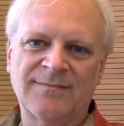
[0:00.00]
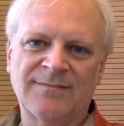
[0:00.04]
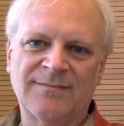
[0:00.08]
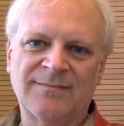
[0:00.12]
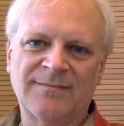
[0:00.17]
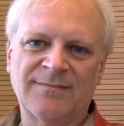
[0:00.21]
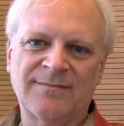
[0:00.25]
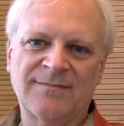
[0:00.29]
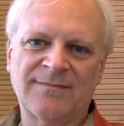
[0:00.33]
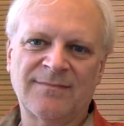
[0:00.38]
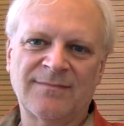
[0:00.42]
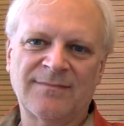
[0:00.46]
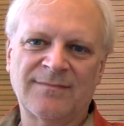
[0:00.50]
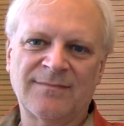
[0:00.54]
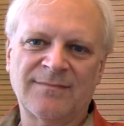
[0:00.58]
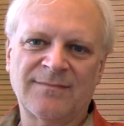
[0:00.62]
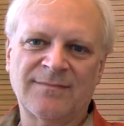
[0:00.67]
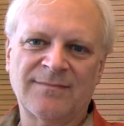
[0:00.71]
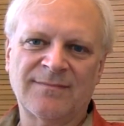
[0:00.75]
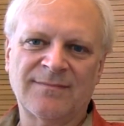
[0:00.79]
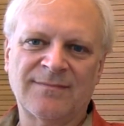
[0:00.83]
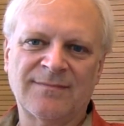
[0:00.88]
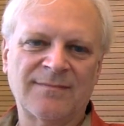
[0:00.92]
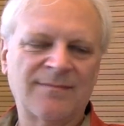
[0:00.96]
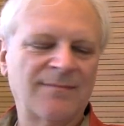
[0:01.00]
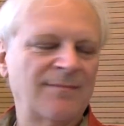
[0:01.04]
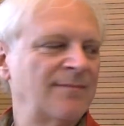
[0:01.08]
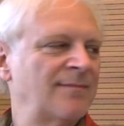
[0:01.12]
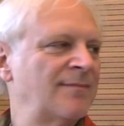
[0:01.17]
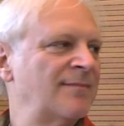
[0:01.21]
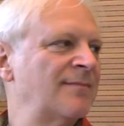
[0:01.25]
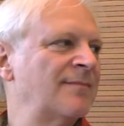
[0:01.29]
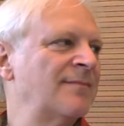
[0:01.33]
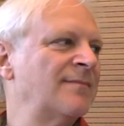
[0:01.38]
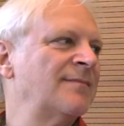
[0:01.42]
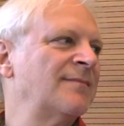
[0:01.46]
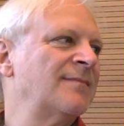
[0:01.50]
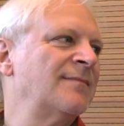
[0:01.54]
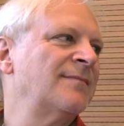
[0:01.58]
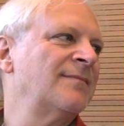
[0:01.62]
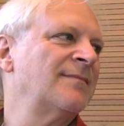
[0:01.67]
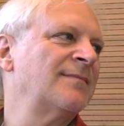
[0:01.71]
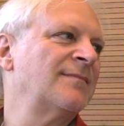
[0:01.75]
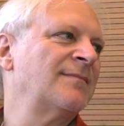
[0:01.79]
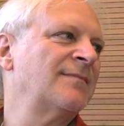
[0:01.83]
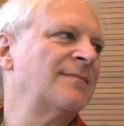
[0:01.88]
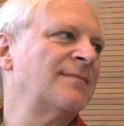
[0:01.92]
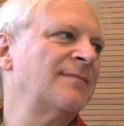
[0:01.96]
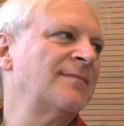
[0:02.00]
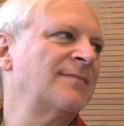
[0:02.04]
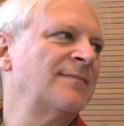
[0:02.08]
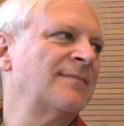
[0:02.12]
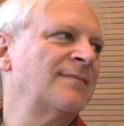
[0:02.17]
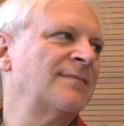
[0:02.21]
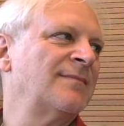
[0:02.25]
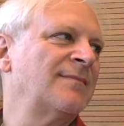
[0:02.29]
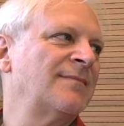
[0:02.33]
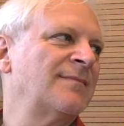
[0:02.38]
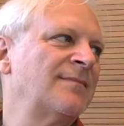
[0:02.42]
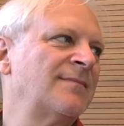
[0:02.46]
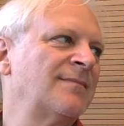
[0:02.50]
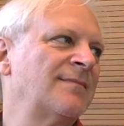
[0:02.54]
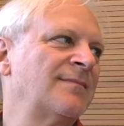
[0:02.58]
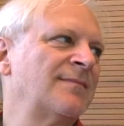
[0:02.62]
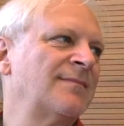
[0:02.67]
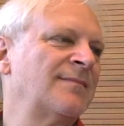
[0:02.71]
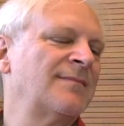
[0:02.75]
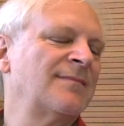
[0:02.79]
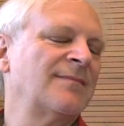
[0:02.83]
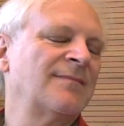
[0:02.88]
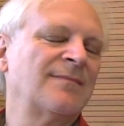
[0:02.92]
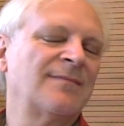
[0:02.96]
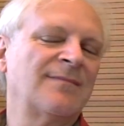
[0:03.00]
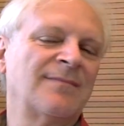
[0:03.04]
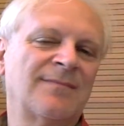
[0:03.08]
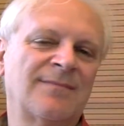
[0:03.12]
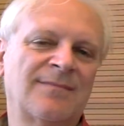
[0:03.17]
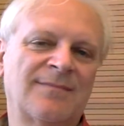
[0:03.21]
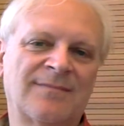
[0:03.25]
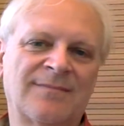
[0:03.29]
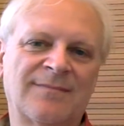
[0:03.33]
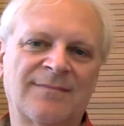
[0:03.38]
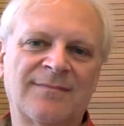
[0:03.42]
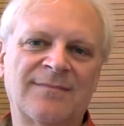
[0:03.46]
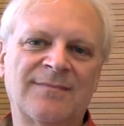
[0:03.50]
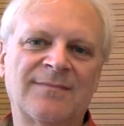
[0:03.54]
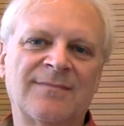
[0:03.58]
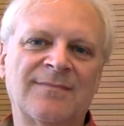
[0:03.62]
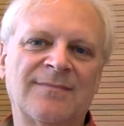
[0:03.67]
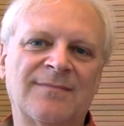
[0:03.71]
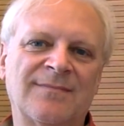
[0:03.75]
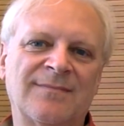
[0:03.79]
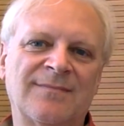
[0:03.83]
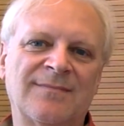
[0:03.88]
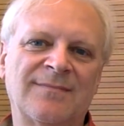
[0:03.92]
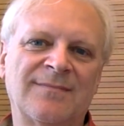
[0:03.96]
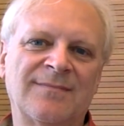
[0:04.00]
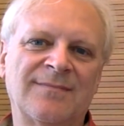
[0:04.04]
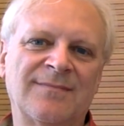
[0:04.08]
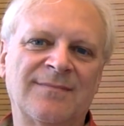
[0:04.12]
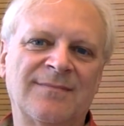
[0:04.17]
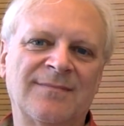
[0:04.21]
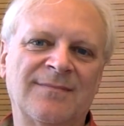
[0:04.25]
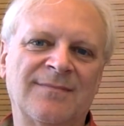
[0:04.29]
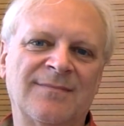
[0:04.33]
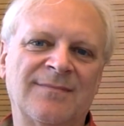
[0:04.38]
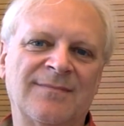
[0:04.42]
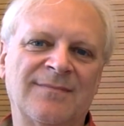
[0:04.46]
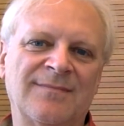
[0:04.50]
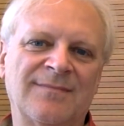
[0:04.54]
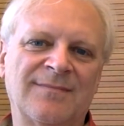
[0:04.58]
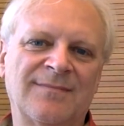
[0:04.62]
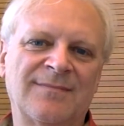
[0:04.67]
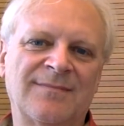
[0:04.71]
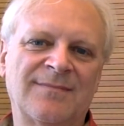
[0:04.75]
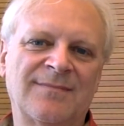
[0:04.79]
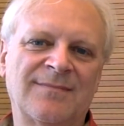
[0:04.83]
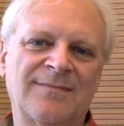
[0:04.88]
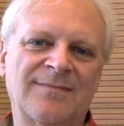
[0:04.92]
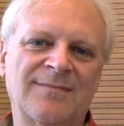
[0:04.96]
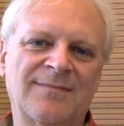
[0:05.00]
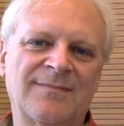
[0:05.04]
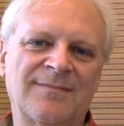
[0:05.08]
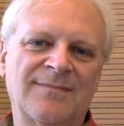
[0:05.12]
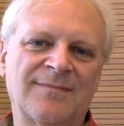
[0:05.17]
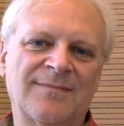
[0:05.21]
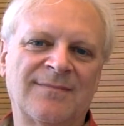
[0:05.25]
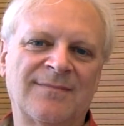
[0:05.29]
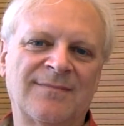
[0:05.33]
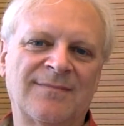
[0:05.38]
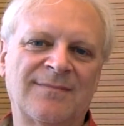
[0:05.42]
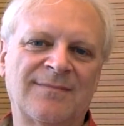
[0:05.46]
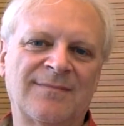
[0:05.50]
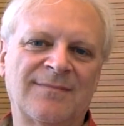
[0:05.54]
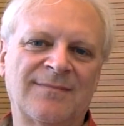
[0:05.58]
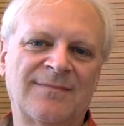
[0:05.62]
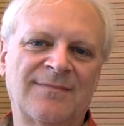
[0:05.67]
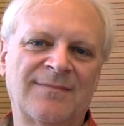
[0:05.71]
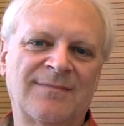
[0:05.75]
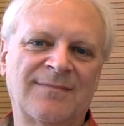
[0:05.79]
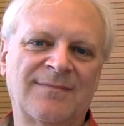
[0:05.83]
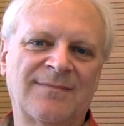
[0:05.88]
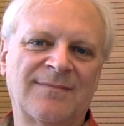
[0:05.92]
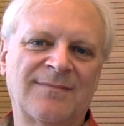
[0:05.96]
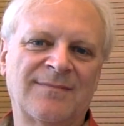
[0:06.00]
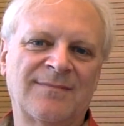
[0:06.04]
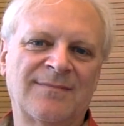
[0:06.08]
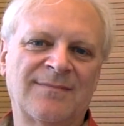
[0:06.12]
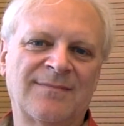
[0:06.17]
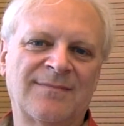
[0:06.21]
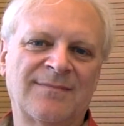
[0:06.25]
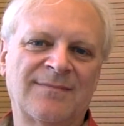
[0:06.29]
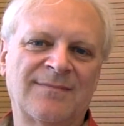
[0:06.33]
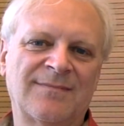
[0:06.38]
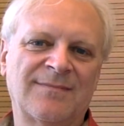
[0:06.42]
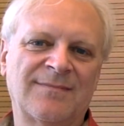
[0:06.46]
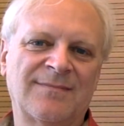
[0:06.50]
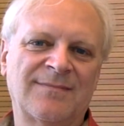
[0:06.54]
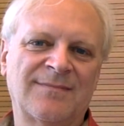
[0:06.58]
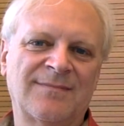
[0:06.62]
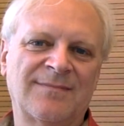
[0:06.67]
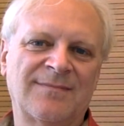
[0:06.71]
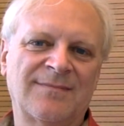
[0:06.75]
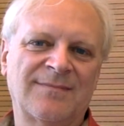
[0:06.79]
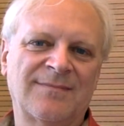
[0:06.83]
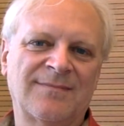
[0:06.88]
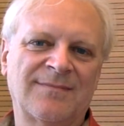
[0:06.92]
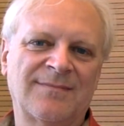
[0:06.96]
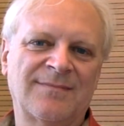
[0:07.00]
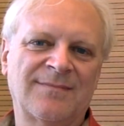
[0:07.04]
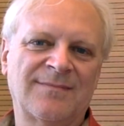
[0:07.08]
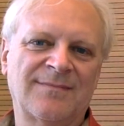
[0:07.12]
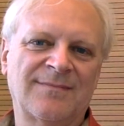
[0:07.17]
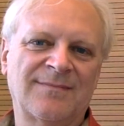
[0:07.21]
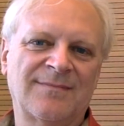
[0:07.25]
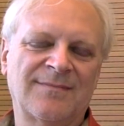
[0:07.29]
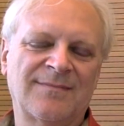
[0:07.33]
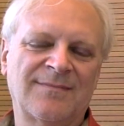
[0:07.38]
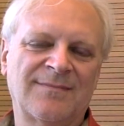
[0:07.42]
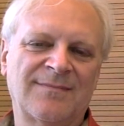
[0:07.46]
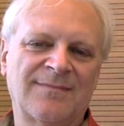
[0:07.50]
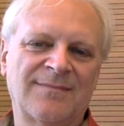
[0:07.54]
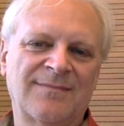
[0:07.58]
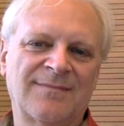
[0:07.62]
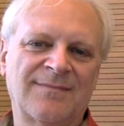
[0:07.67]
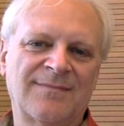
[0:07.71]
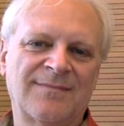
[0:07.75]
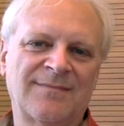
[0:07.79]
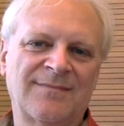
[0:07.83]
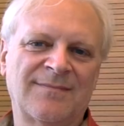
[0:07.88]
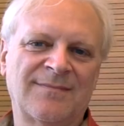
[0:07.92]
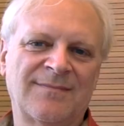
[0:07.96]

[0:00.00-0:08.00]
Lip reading: (silent)